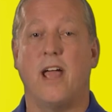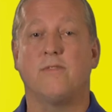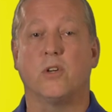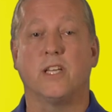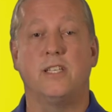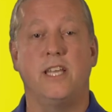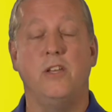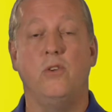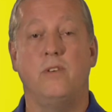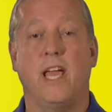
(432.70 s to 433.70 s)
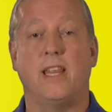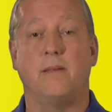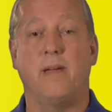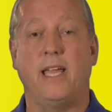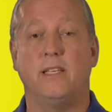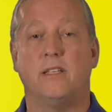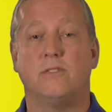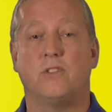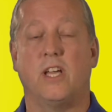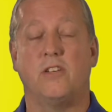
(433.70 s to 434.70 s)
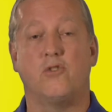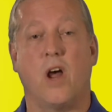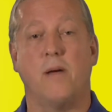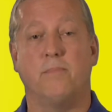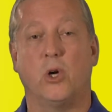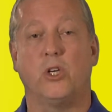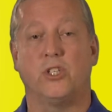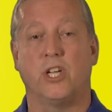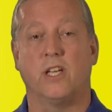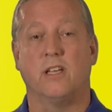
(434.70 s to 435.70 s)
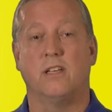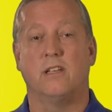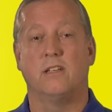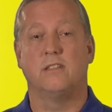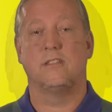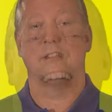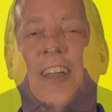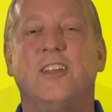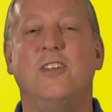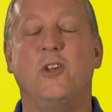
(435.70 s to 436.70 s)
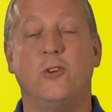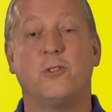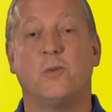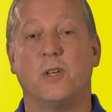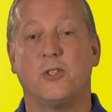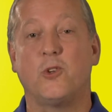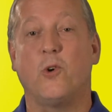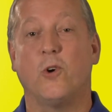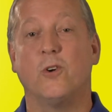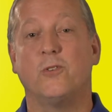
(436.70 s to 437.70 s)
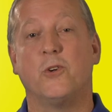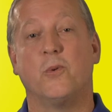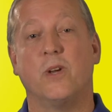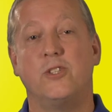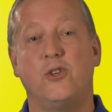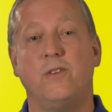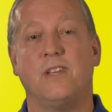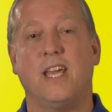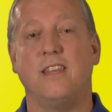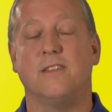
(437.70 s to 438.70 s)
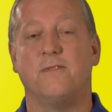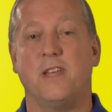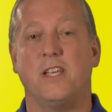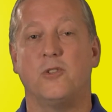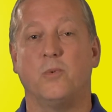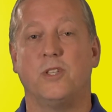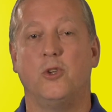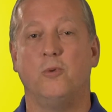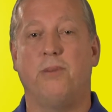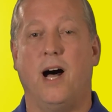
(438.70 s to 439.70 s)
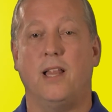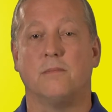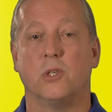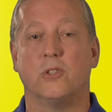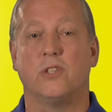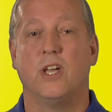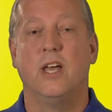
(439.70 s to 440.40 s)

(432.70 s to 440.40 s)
after continued daily maintenance and dry burnishing. Use a restorer to rejuvenate the finish with new polymers.